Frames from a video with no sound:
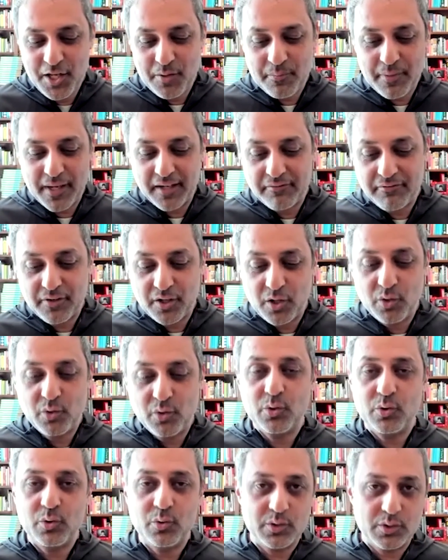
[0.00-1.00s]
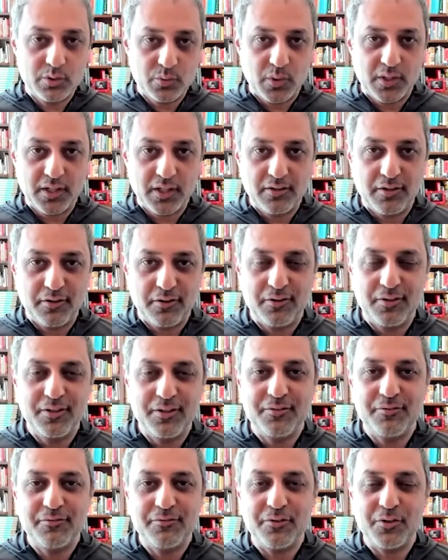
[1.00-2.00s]
Vo, who's one of the
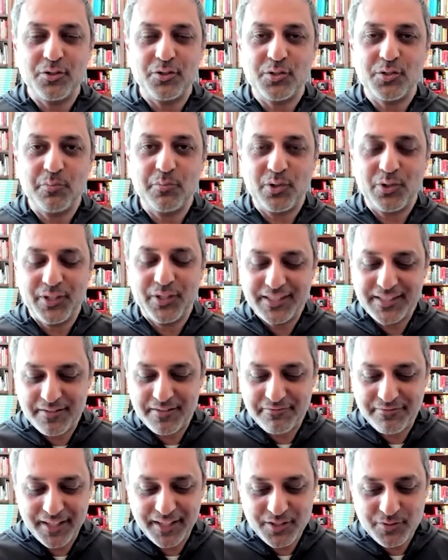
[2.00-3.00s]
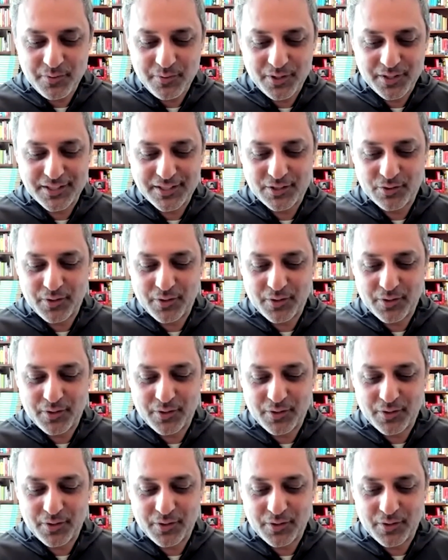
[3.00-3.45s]
first employees at Facebook. He's a